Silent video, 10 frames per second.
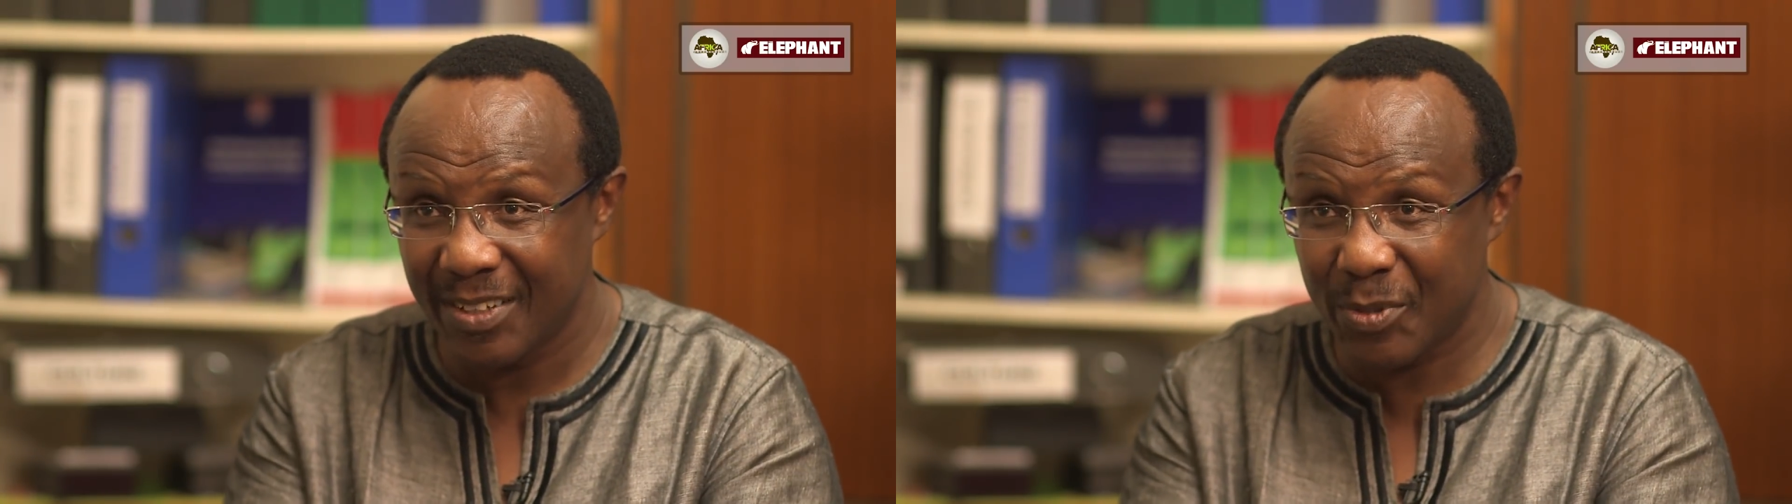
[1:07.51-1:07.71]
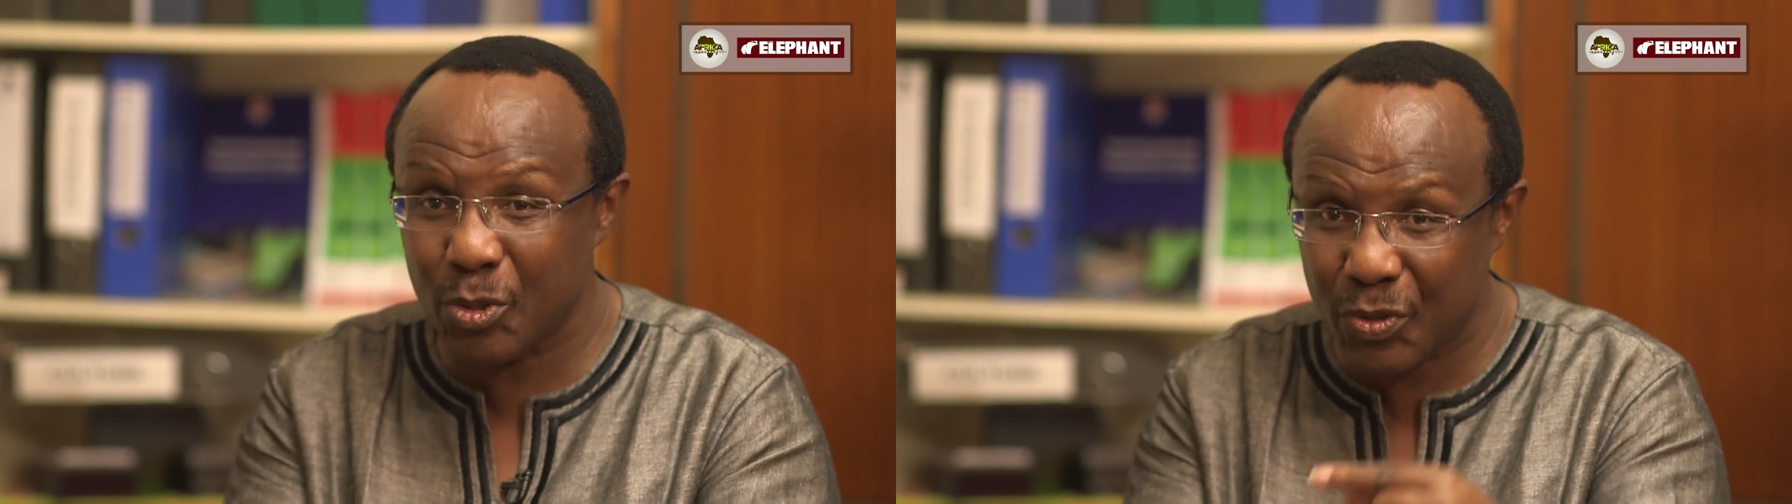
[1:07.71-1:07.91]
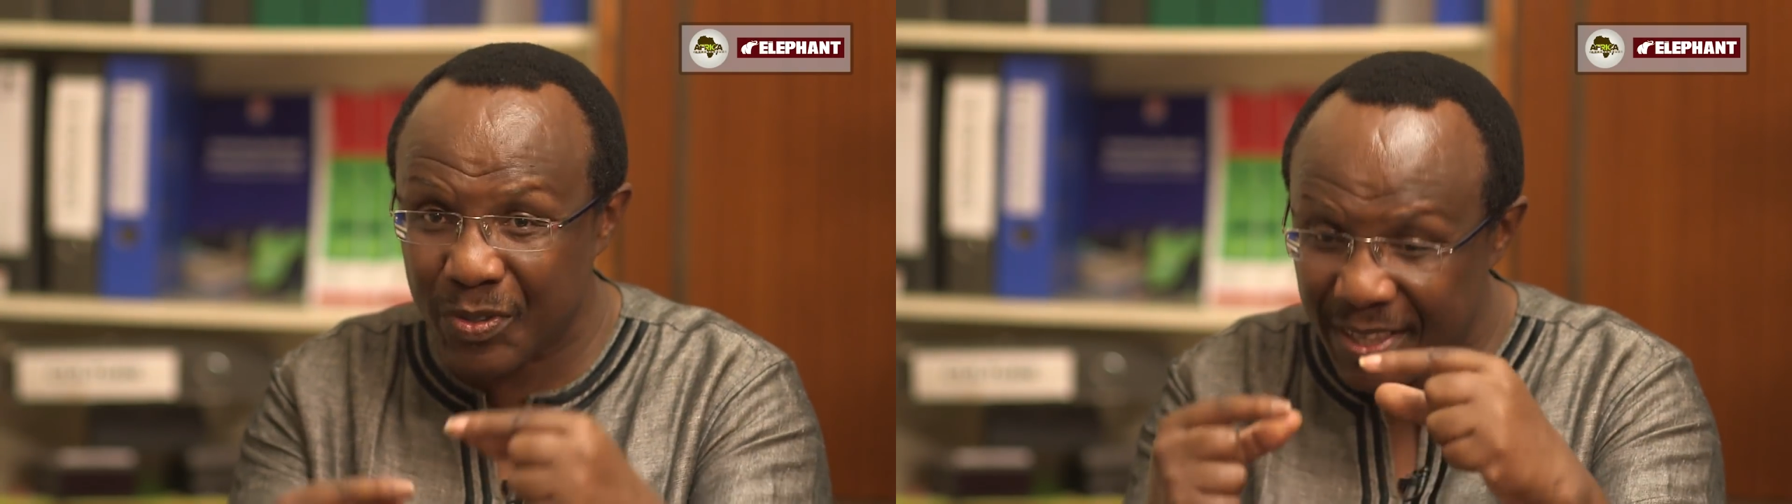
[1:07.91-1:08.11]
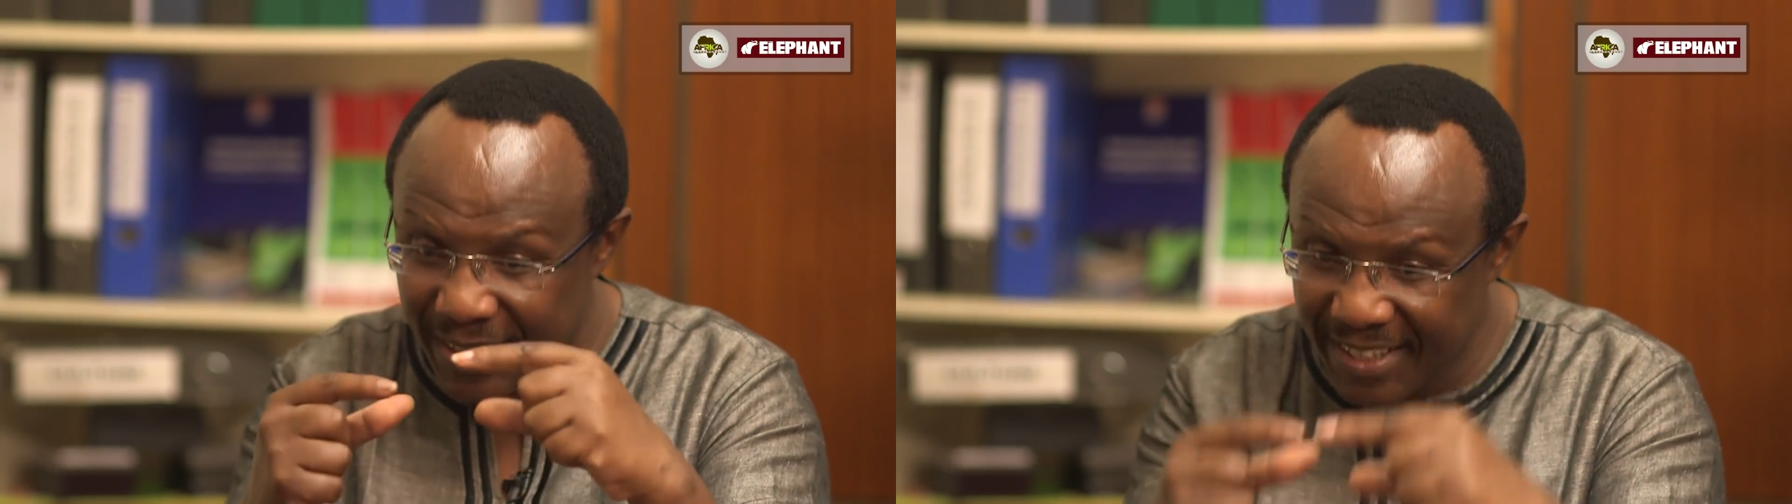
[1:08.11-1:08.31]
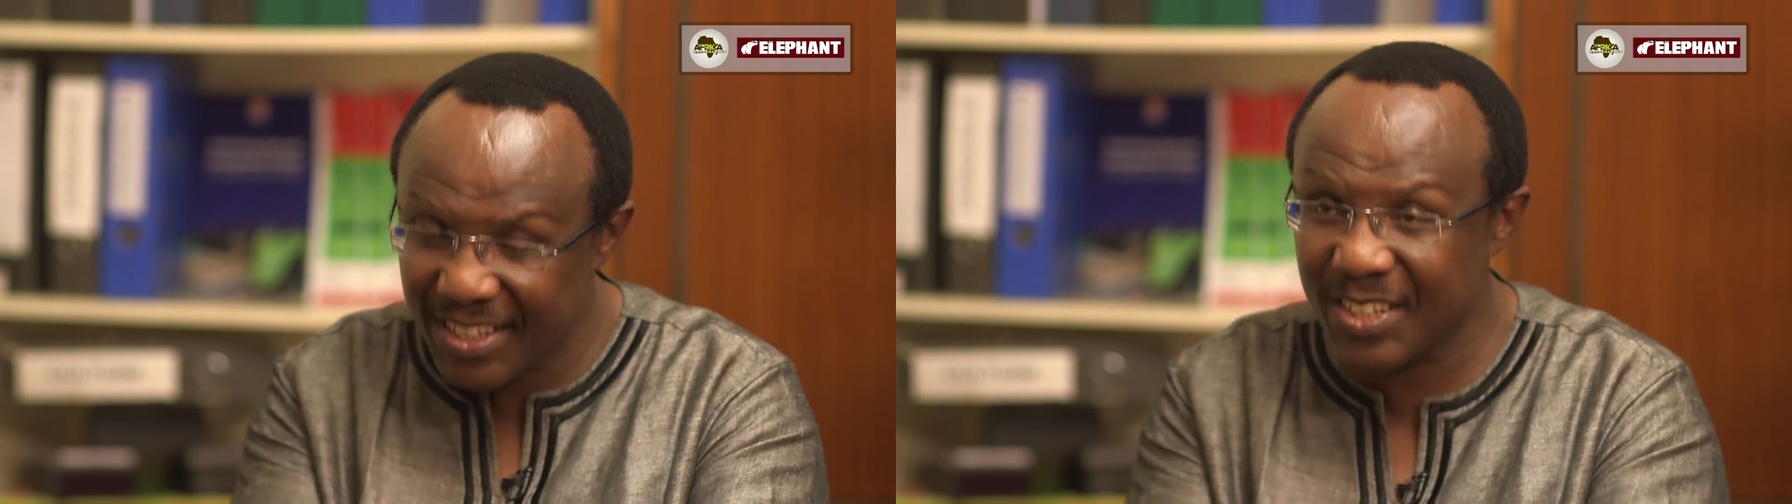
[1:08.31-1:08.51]
because
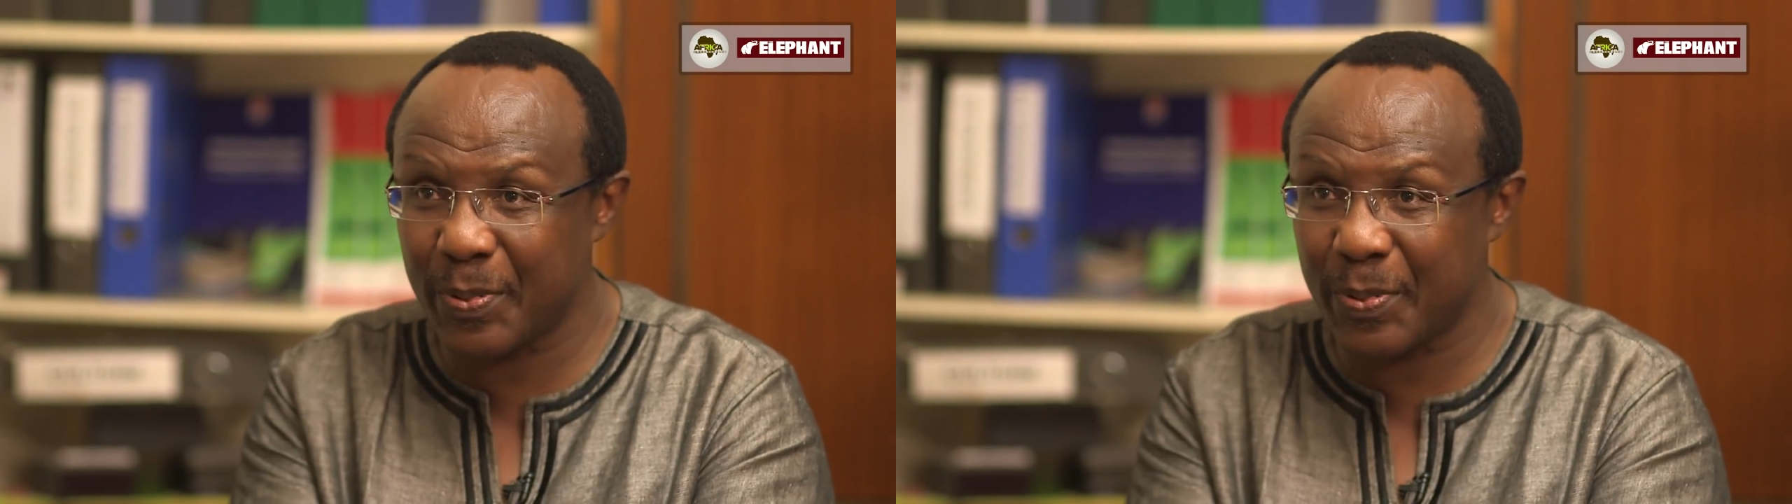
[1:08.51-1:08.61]
this